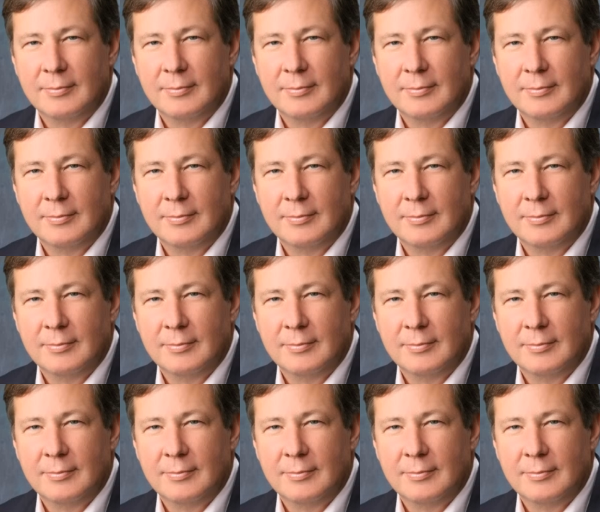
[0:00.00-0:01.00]

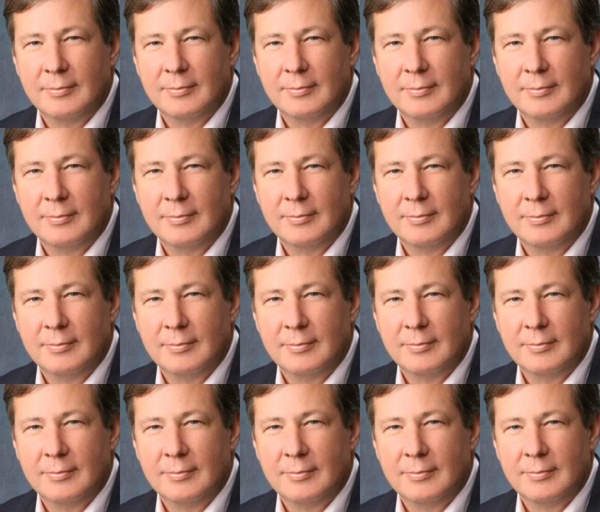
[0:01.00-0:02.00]

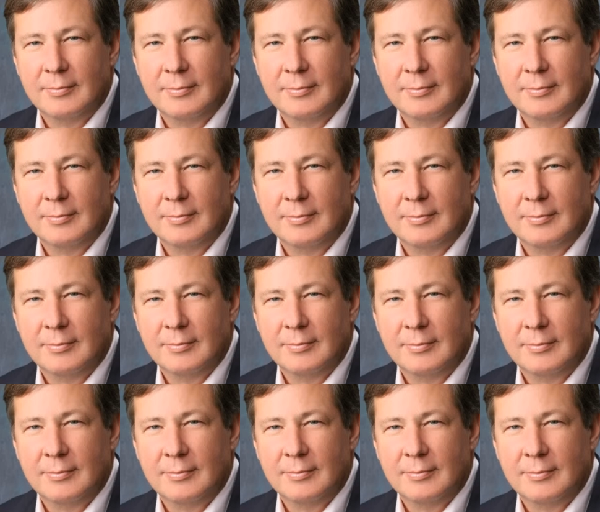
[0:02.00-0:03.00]

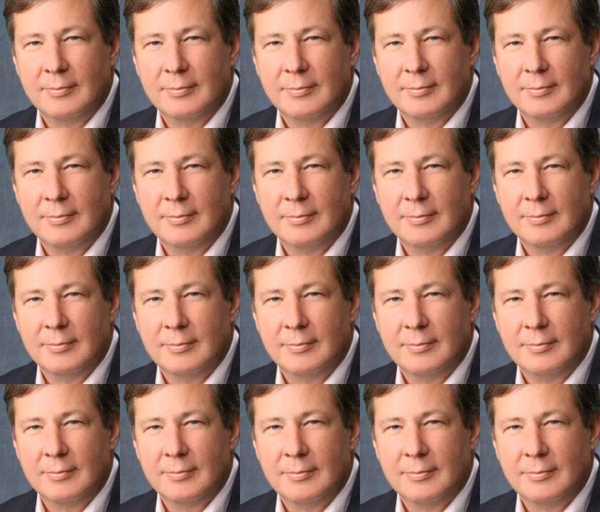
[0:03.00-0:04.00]

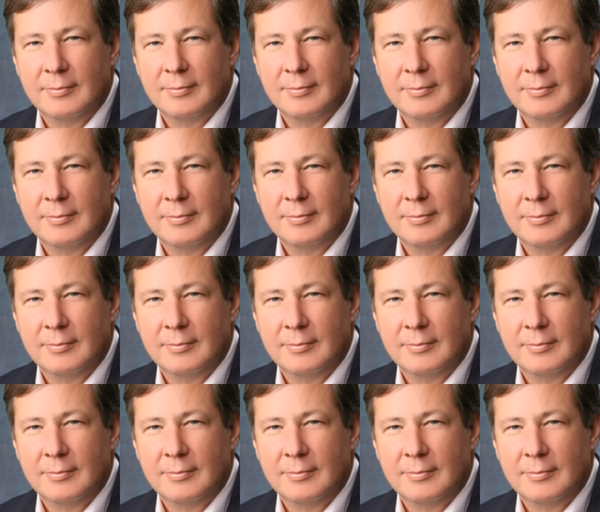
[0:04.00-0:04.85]
[no speech]